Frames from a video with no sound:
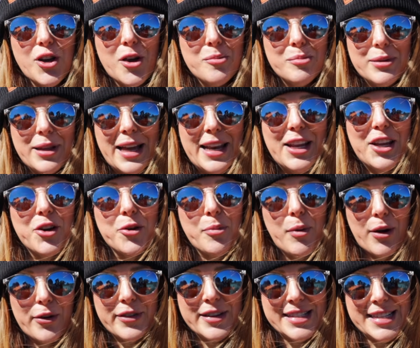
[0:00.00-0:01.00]
on planning your
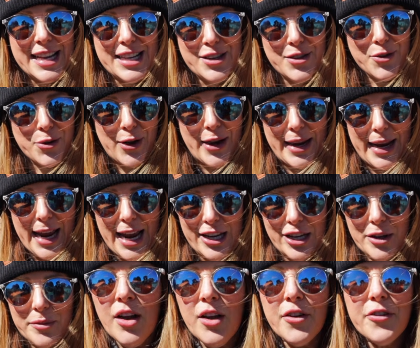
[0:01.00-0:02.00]
perfect day to the Grand
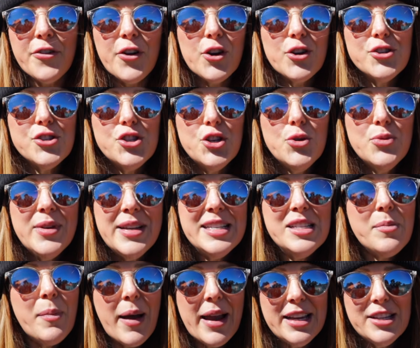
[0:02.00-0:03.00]
Canyon. First, you need
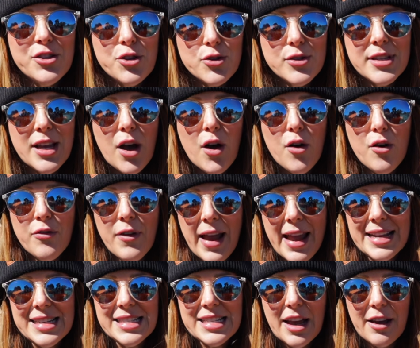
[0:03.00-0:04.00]
to pace yourself
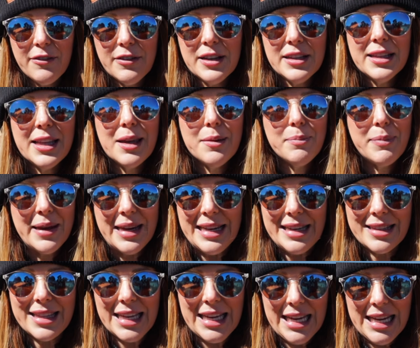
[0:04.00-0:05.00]
and definitely
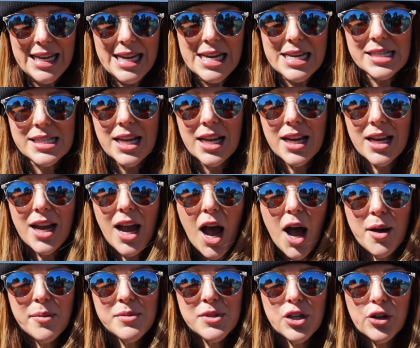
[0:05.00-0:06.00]
beat the heat.
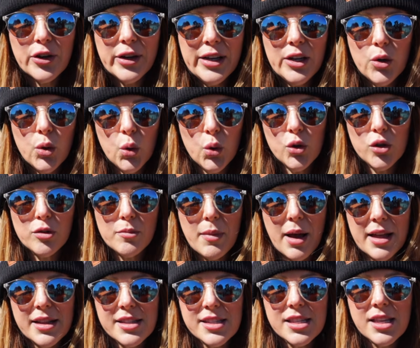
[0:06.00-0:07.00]
Come during cooler
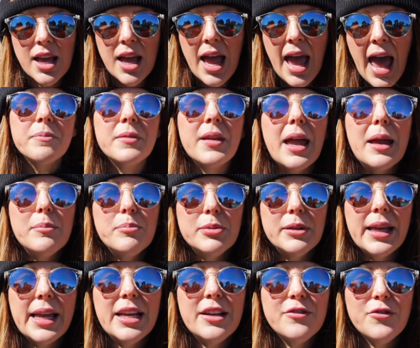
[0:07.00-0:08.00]
months and
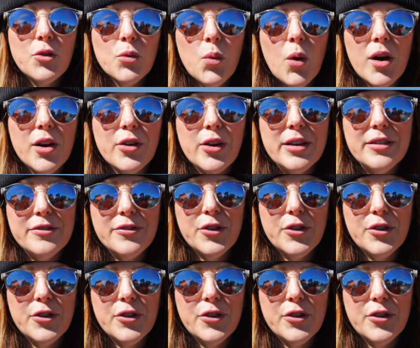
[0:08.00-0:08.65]
plan for water and